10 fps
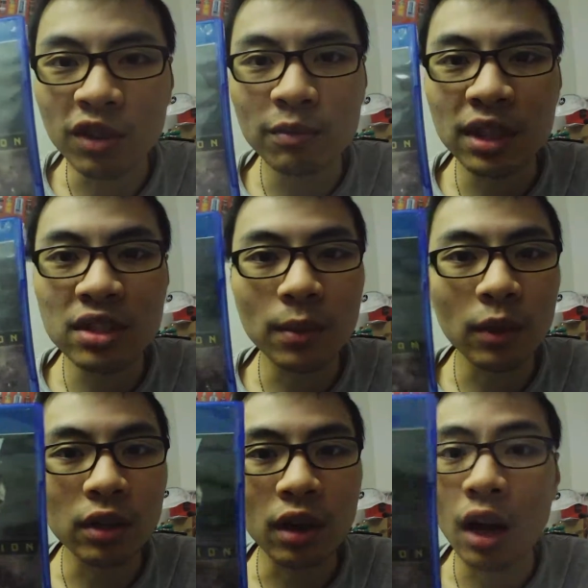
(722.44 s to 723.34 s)
movements
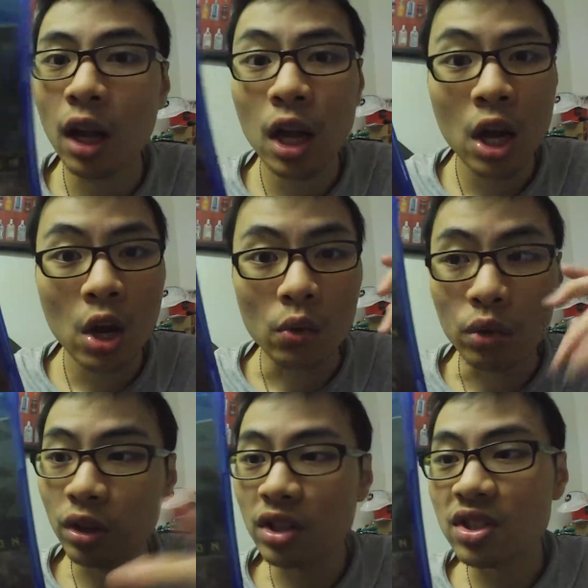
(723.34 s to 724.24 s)
and whatnot.
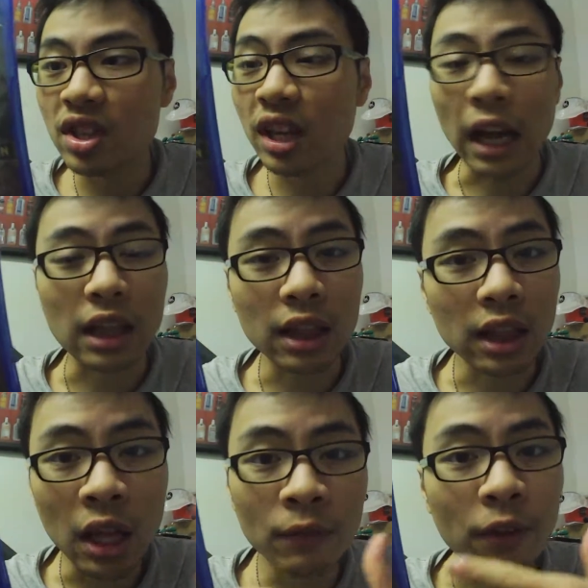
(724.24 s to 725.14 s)
Really sick. I
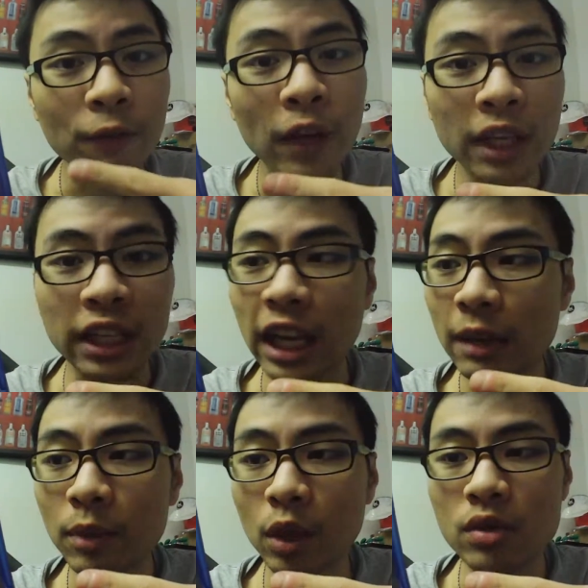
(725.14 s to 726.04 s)
love the fucking
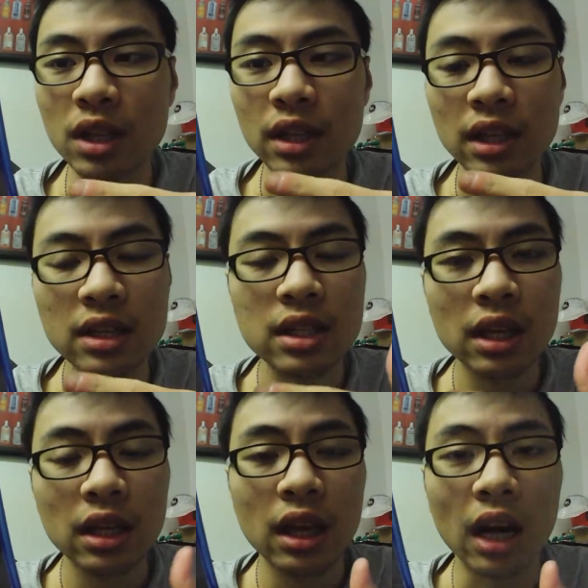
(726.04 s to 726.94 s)
game modes in this.
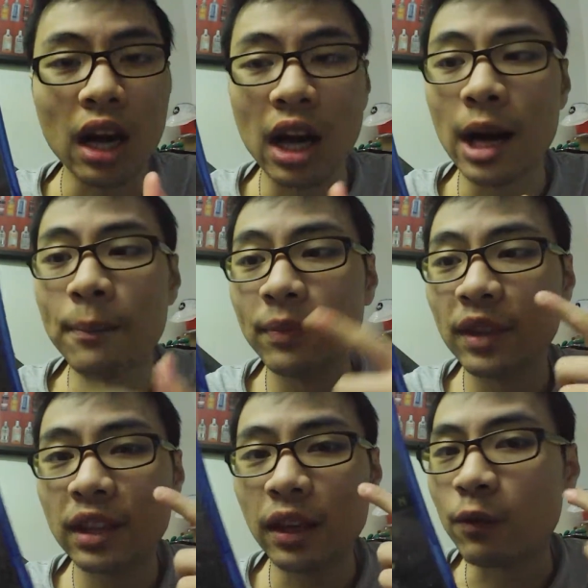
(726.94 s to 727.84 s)

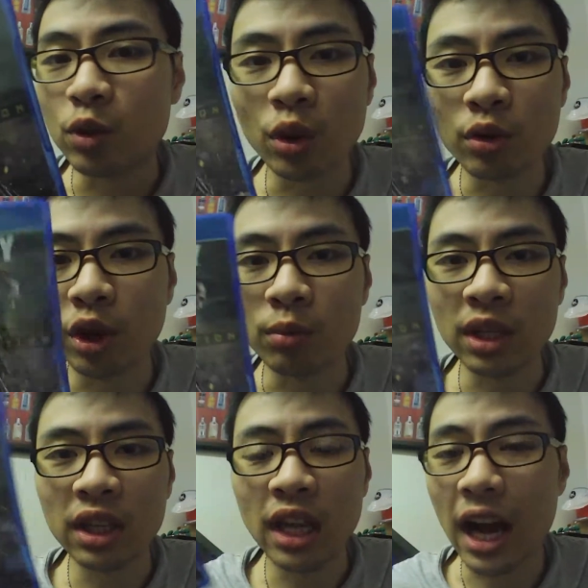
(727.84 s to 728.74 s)
If you don't know
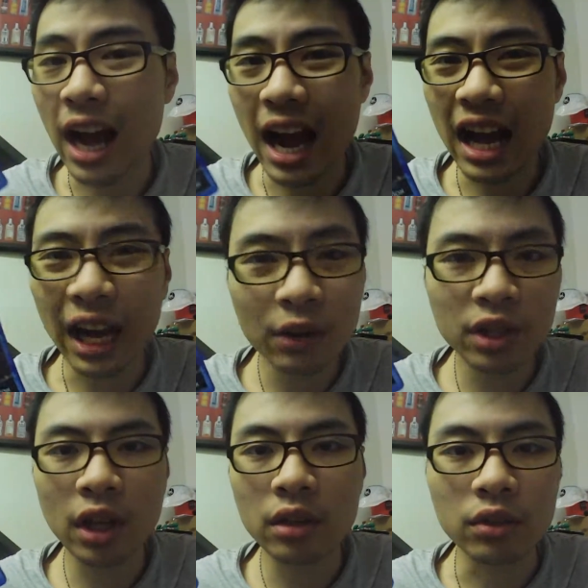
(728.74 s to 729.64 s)
me, I
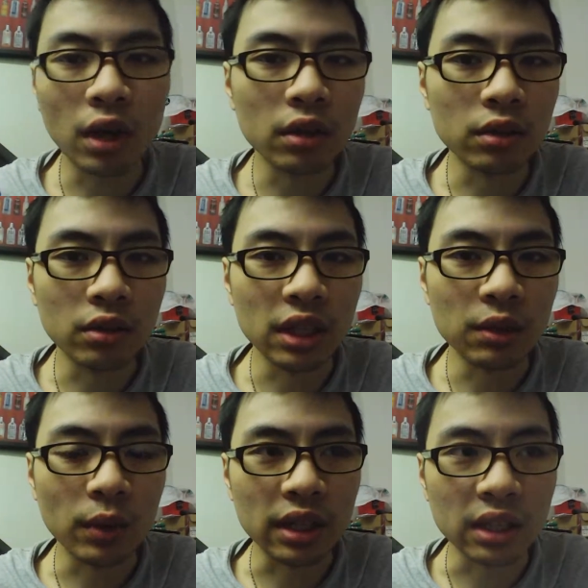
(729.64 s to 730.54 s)
only got into Call of
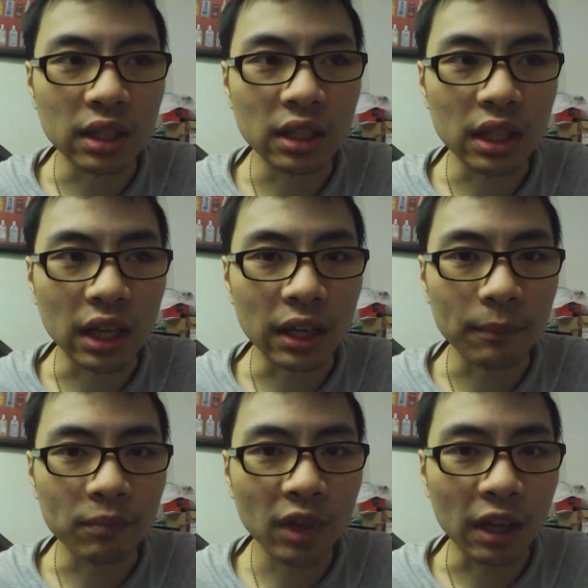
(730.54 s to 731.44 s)
Duty when
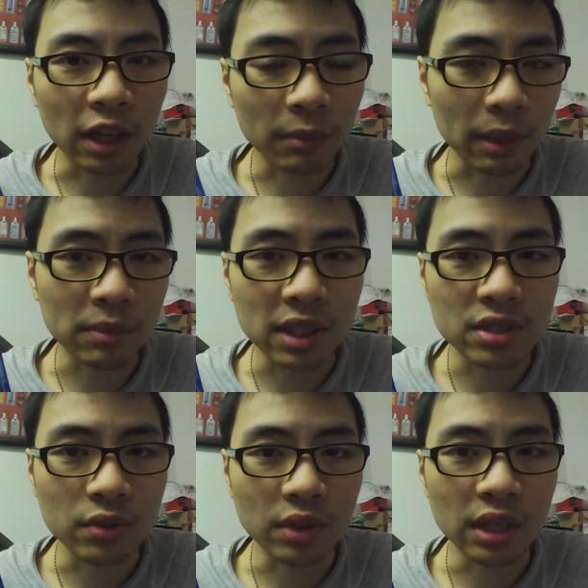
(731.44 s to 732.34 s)
I got my
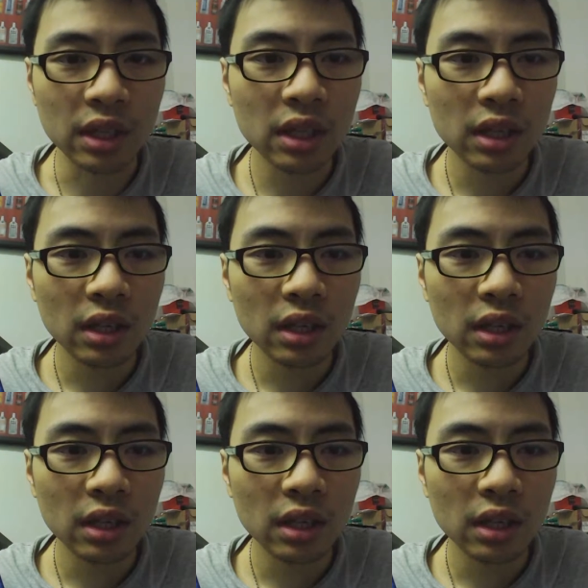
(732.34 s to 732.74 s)
PS3